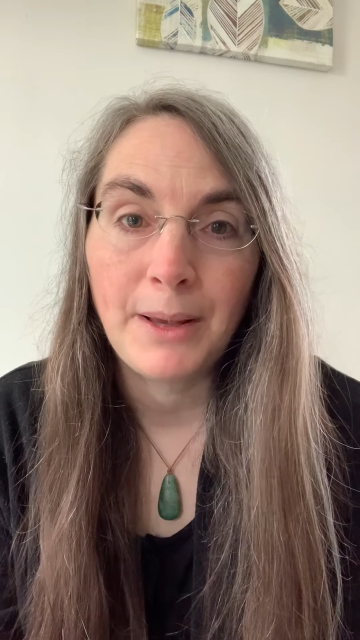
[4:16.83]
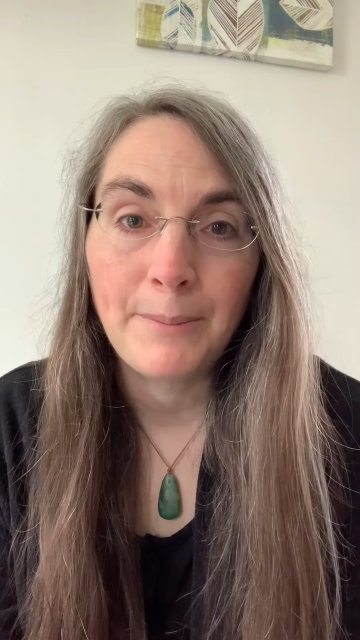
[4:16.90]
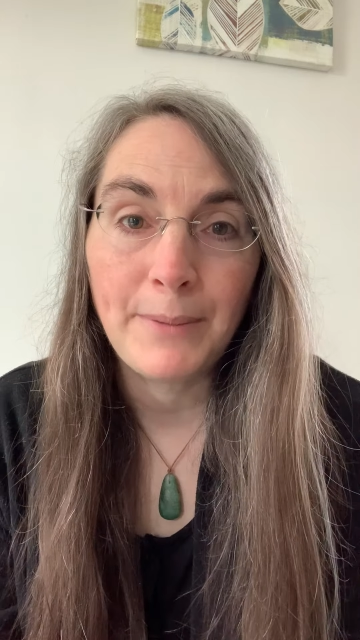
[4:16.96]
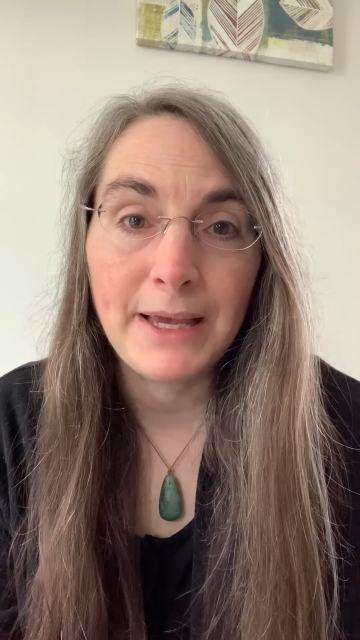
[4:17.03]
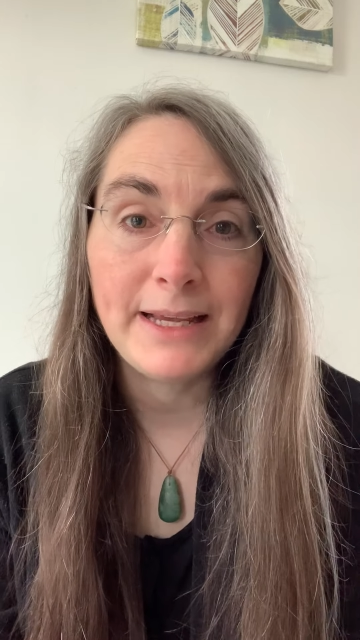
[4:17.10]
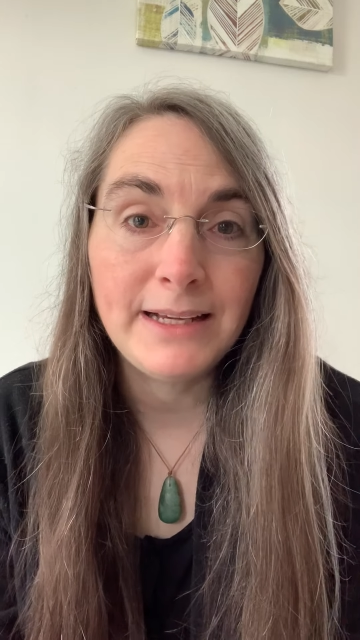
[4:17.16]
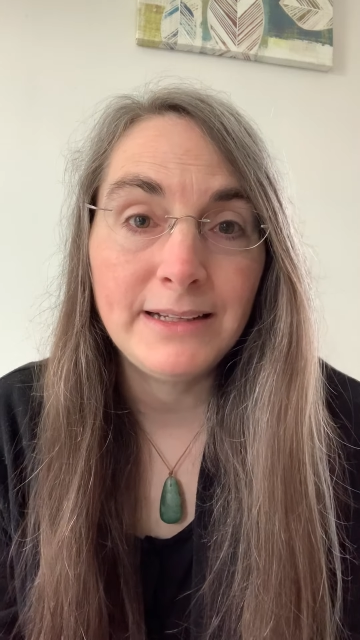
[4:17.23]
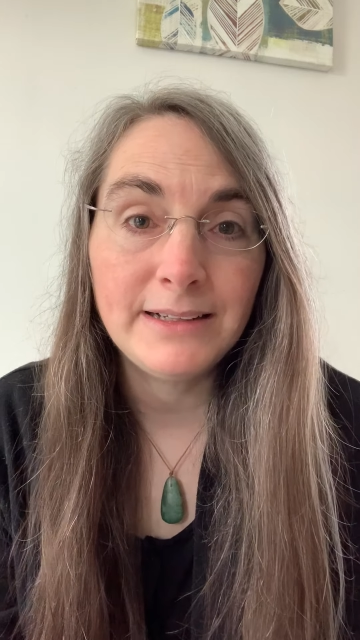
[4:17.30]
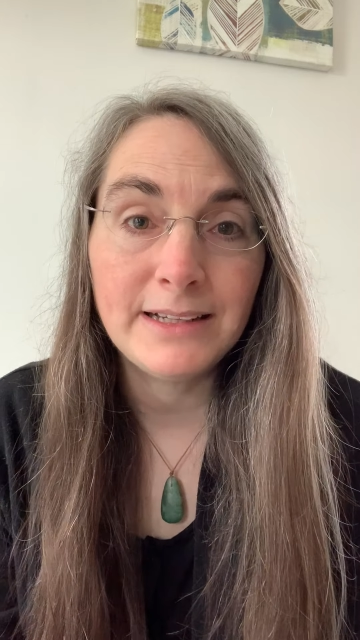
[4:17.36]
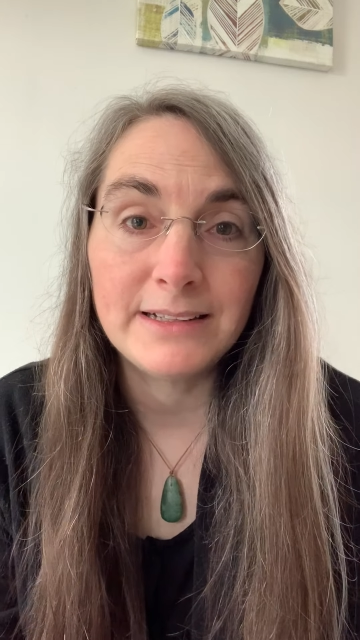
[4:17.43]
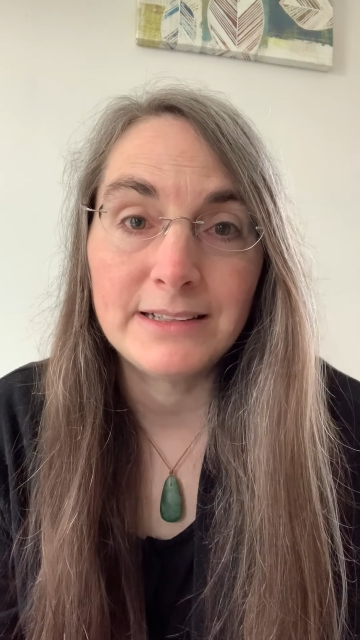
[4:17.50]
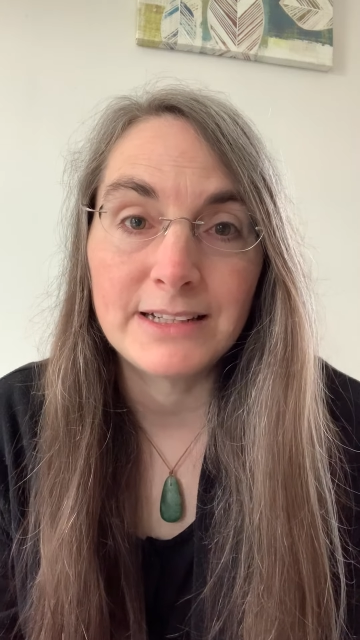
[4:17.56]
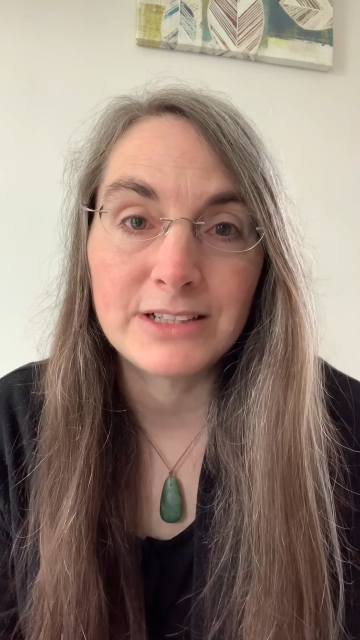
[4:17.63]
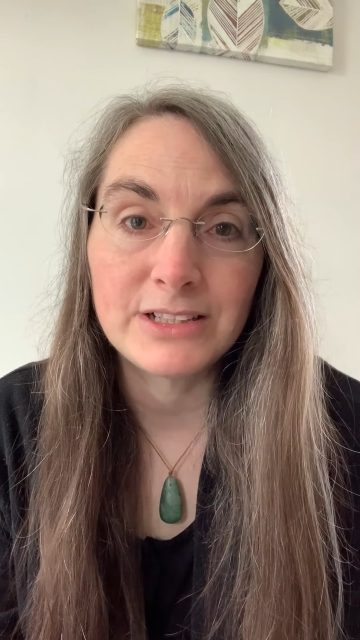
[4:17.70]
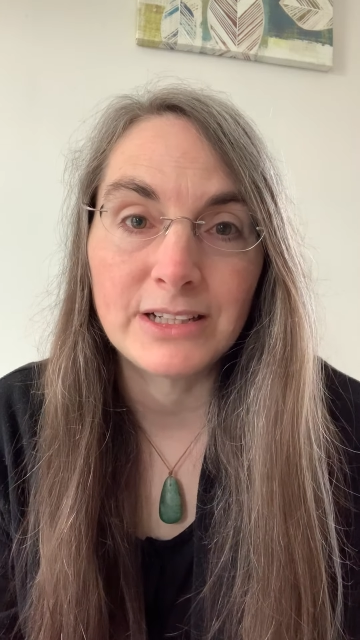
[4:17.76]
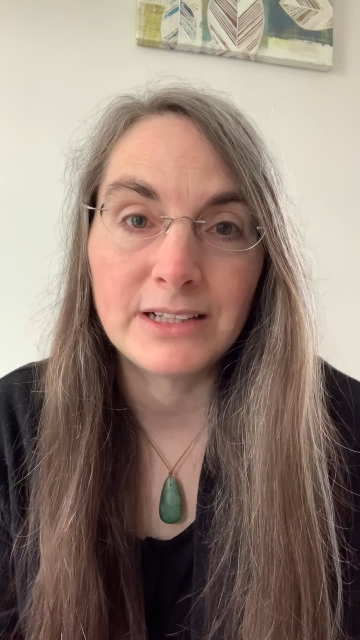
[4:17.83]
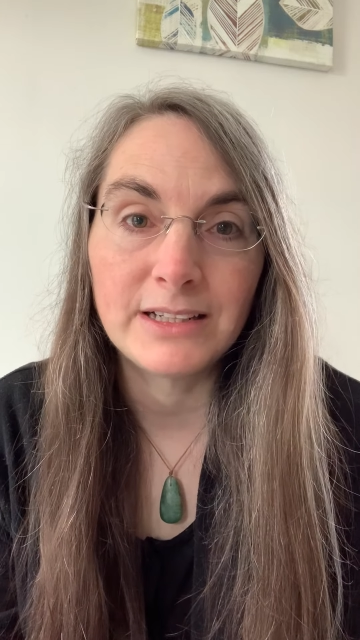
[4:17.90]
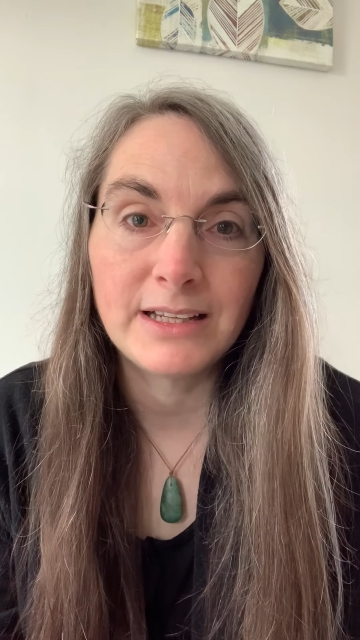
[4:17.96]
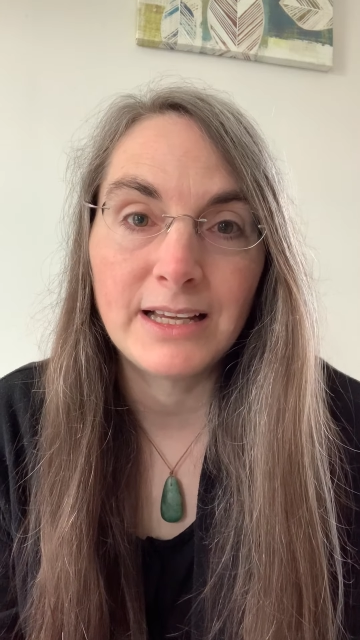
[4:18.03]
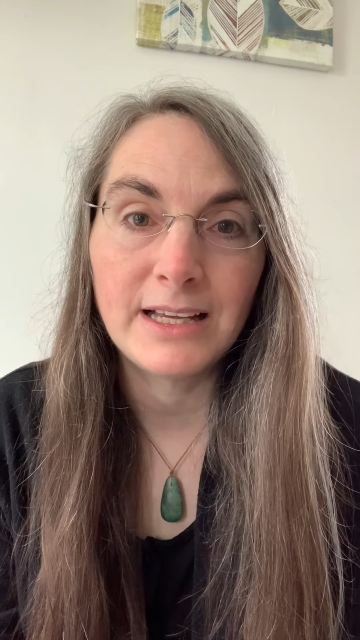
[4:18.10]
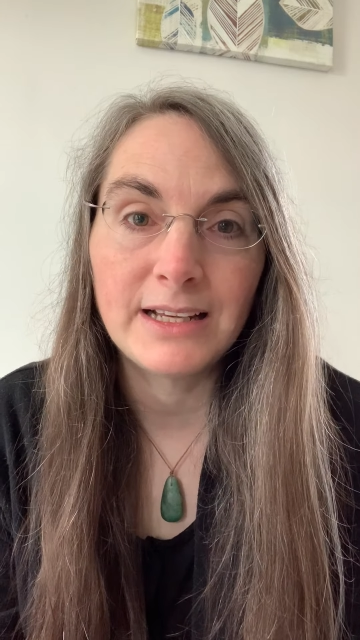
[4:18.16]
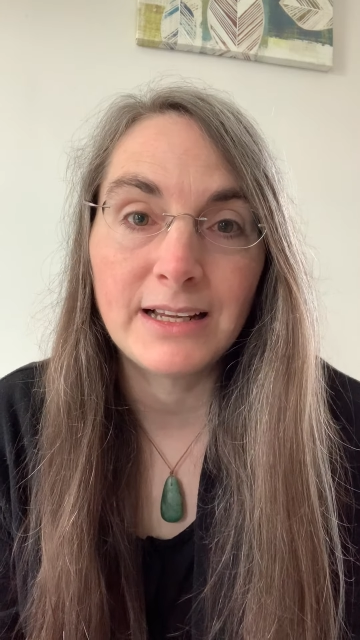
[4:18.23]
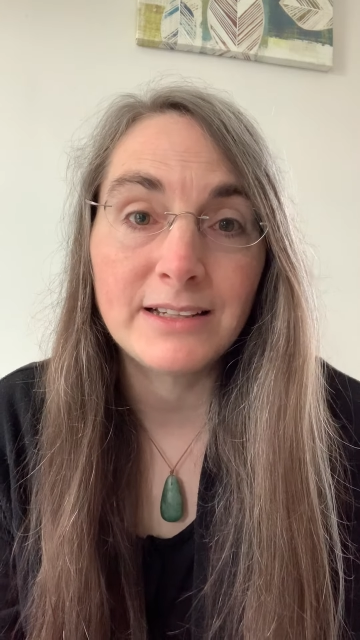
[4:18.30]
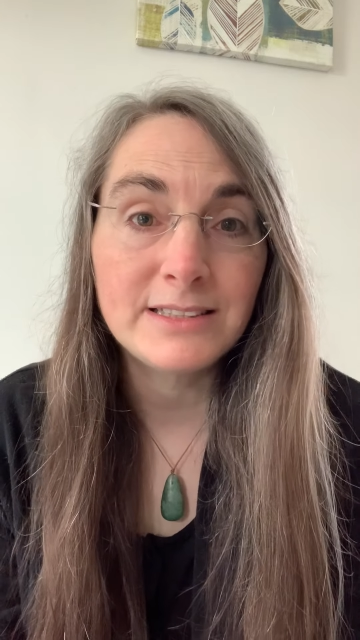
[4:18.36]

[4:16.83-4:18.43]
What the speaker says: pain condition, and I